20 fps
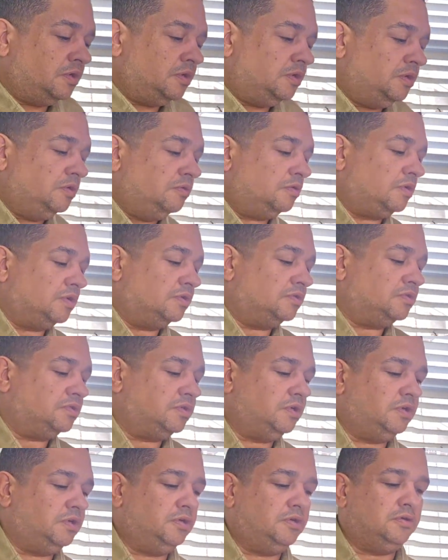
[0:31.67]
You can
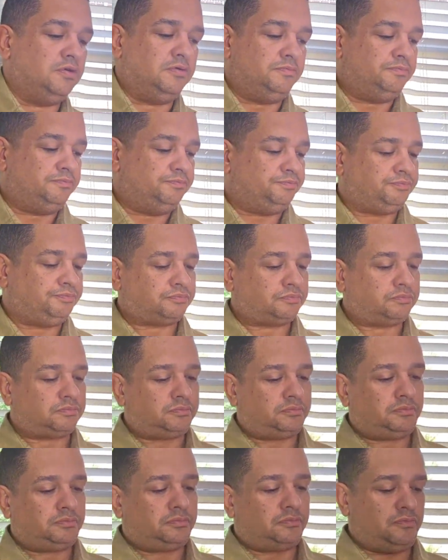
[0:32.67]
see here
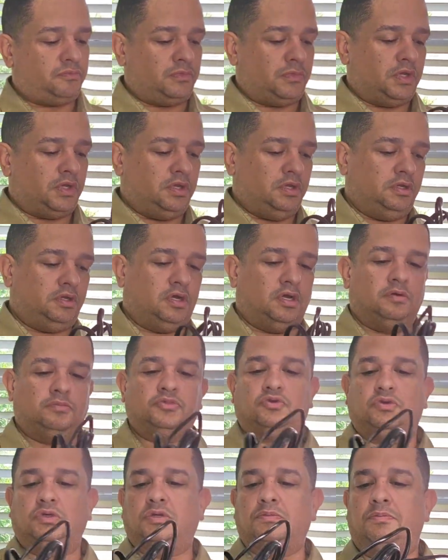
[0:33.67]
it
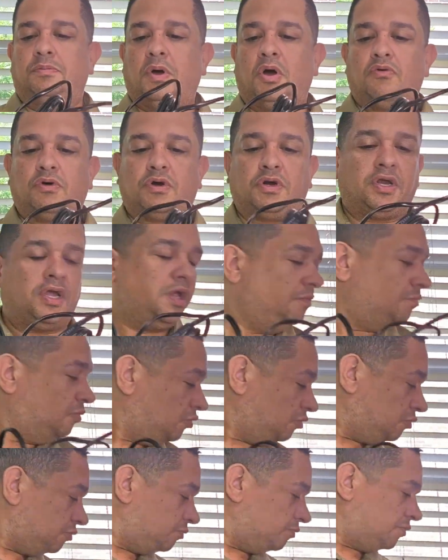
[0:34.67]
comes with a power
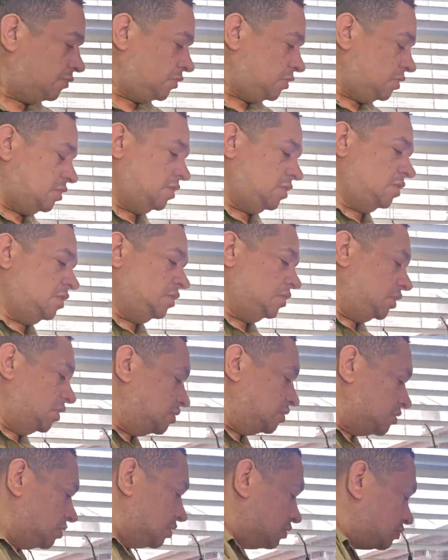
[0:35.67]
cable. There
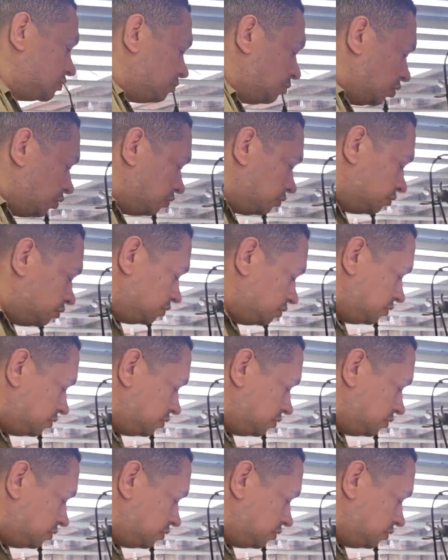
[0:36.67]
is a small